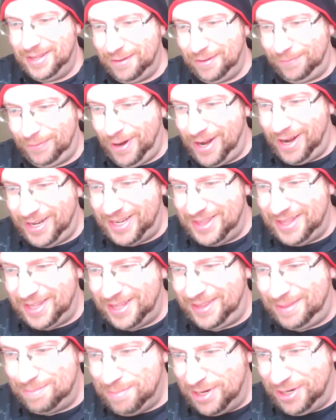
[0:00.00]
The frog in
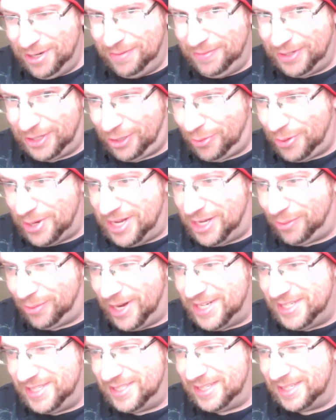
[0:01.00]
the middle of the creek
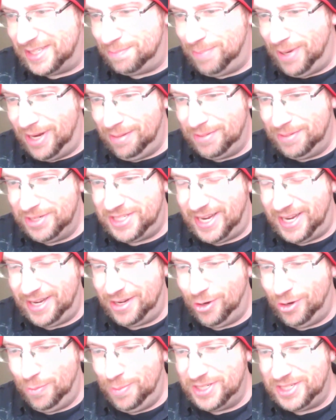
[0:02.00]
raises its bulbous
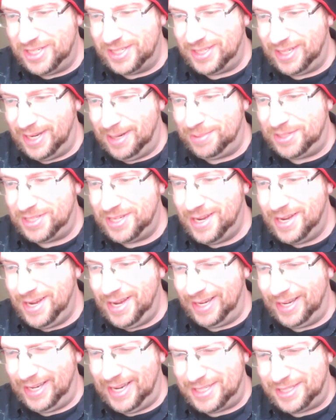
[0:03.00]
head, opens its lips,
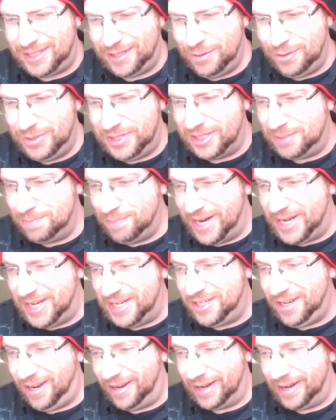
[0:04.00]
and lets loose its
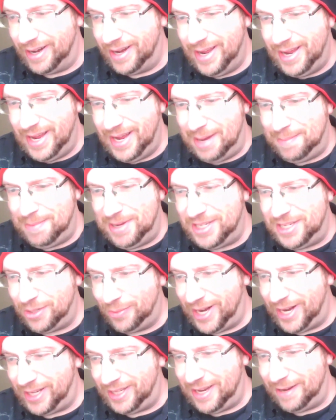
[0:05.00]
mighty tongue, aiming
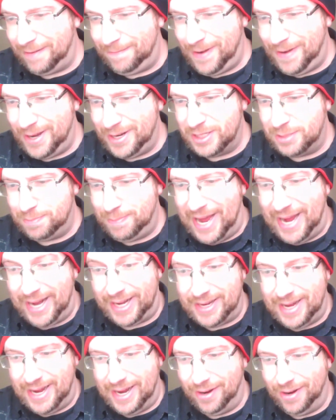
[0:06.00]
directly at Fauna's
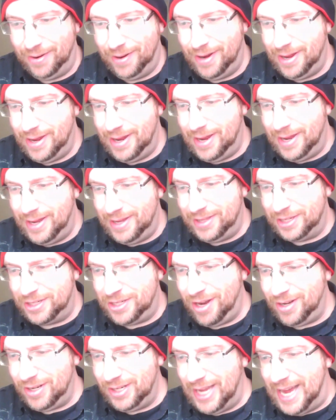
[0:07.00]
back now. The
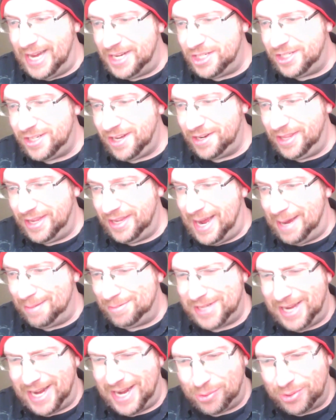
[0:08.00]
tongue latches onto the
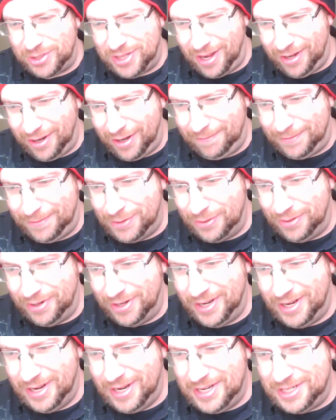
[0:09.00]
knapsack with all our
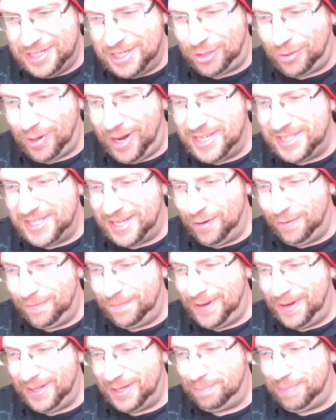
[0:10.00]
food. She cries out,
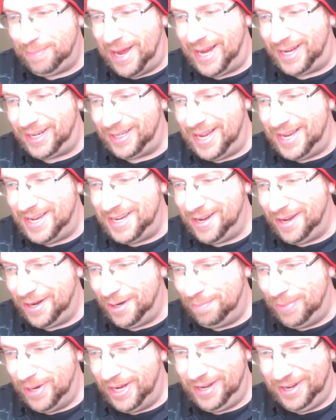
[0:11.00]
falling back, landing on
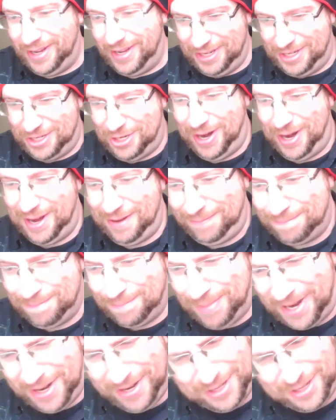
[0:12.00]
her butt on the dry
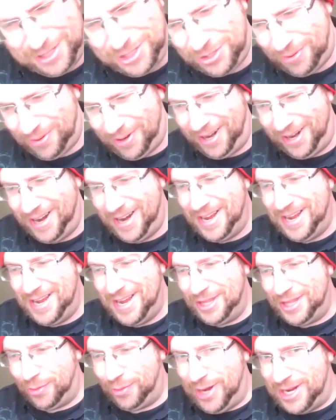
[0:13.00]
mud of the shore.
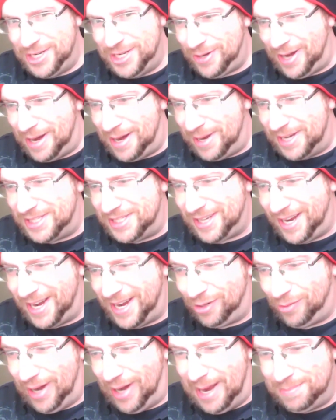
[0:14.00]
The ranger at my
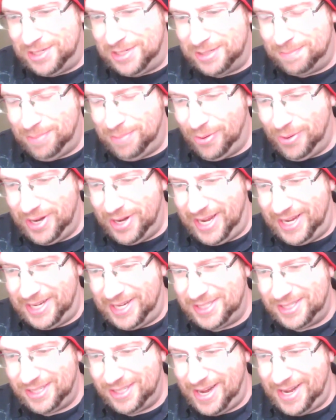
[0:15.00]
side grabs his bow in
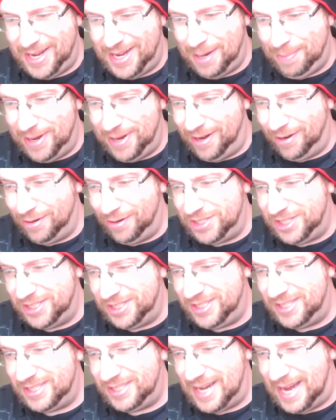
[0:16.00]
haste, lining up an arrow
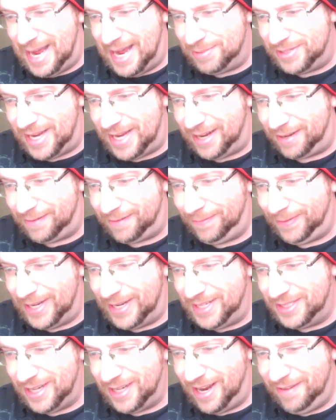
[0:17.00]
just as the knapsack
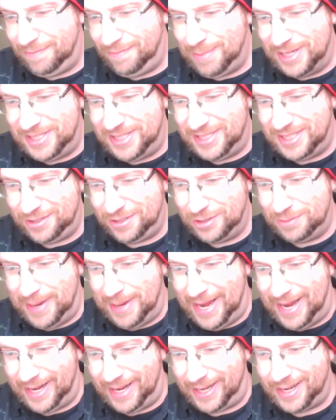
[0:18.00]
flings off my sister's
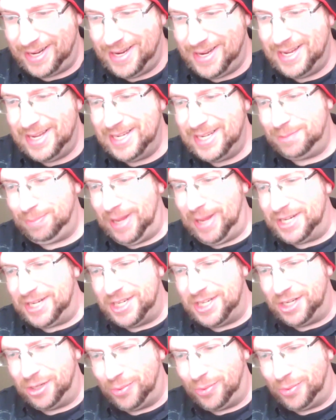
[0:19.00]
back, splashing